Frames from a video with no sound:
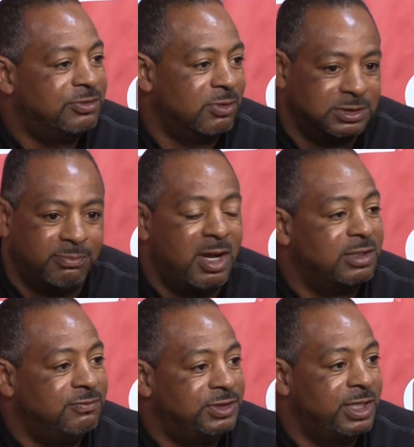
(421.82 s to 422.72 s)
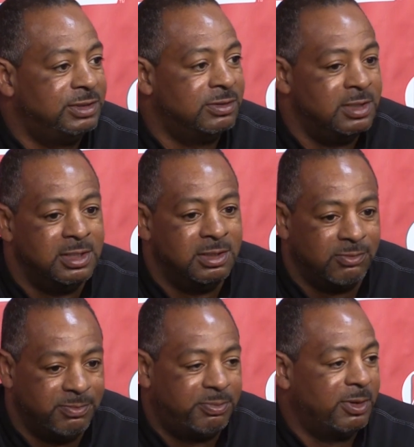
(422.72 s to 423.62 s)
or it's a positive change
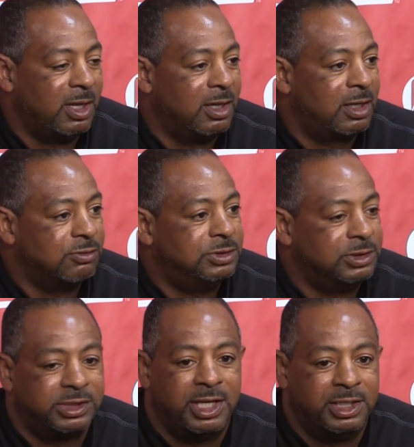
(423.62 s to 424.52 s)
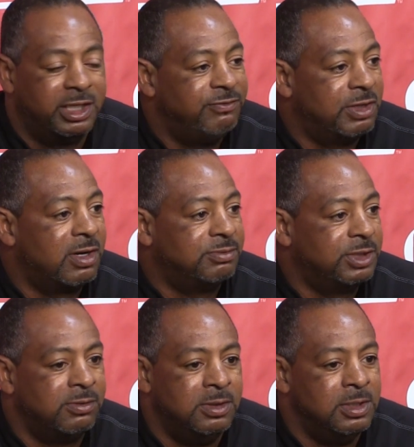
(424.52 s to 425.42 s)
when coaches decide to leave jobs.
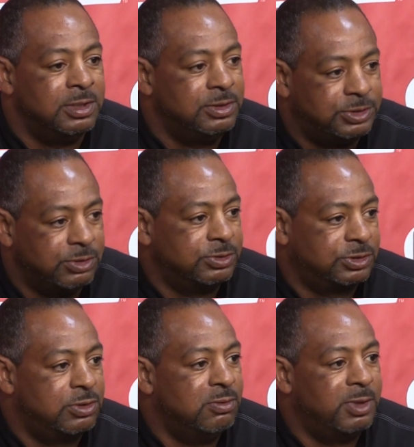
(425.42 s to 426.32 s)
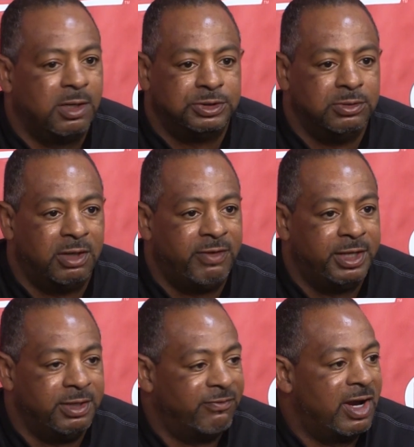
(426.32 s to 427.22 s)
So you choose a school because you love
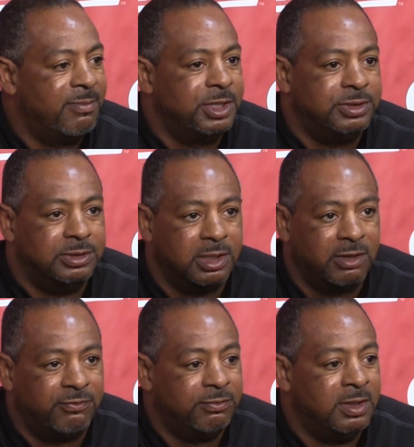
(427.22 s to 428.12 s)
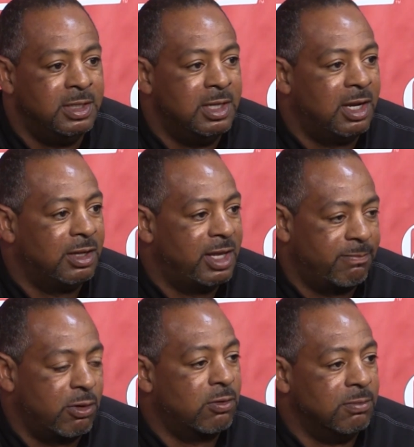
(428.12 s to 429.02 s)
that environment, you love
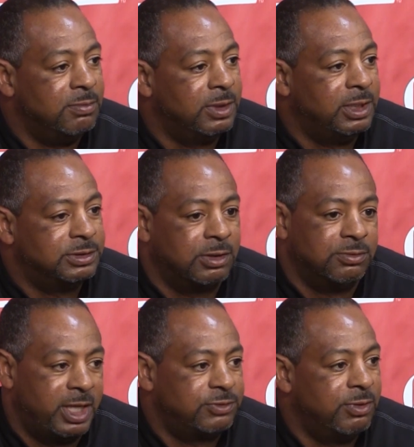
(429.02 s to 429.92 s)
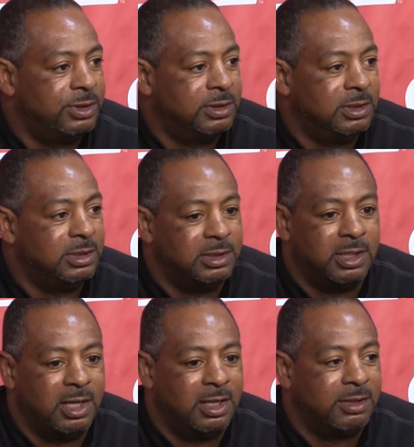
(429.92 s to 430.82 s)
that program. And so that's what
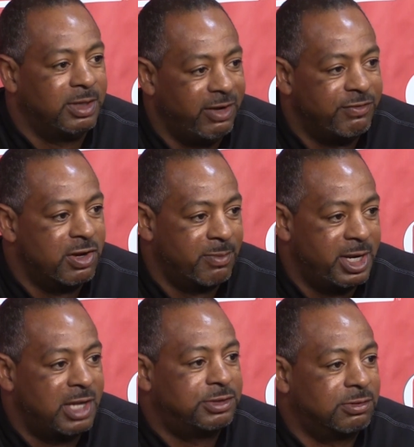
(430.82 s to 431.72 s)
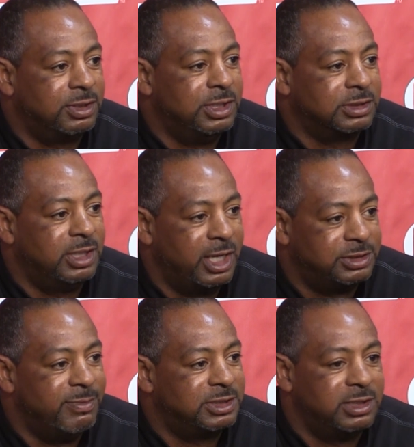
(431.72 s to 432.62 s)
every young man I talked to yesterday,
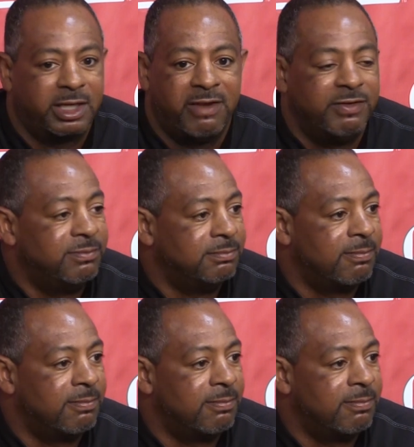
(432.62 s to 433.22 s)
that's the message I gave them.